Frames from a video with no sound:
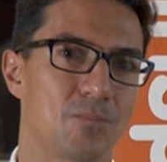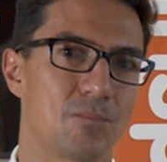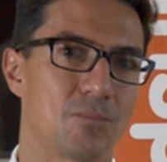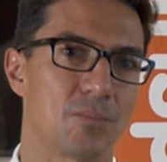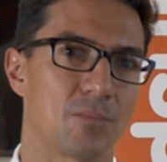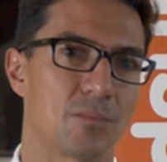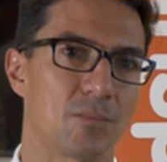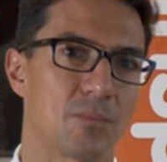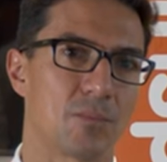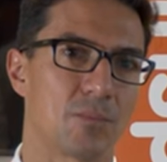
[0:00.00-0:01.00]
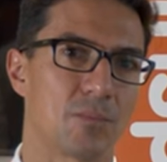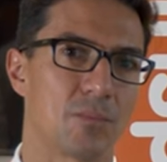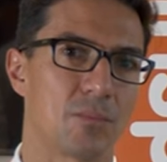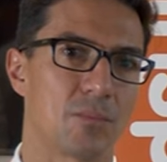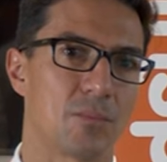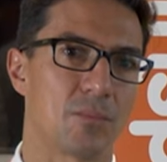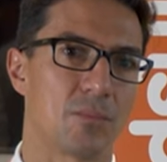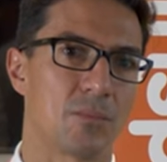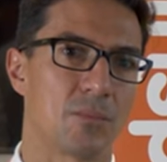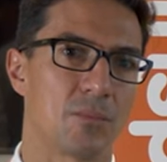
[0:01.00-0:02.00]

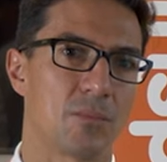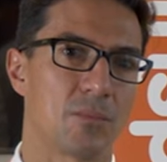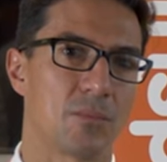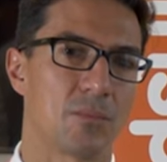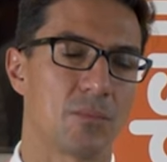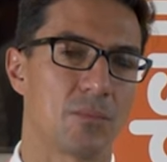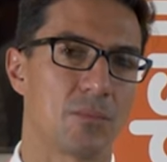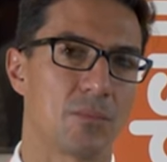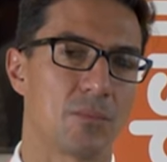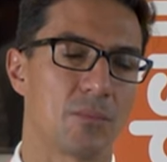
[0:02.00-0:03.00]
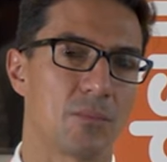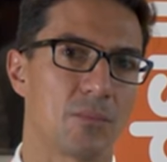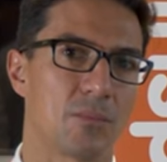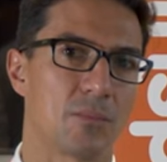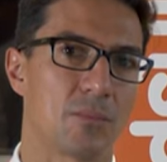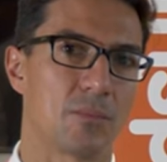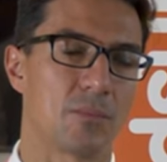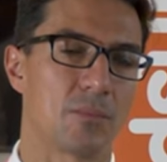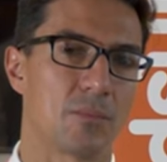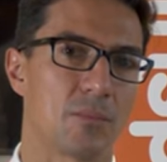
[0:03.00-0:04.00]

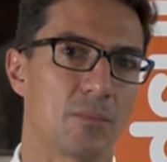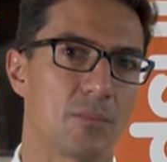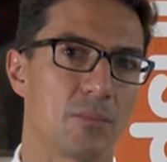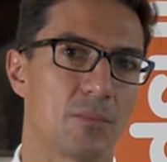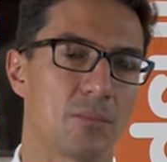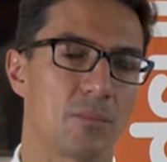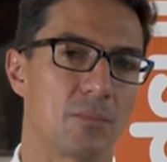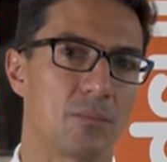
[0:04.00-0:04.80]
No words are spoken by the person on screen.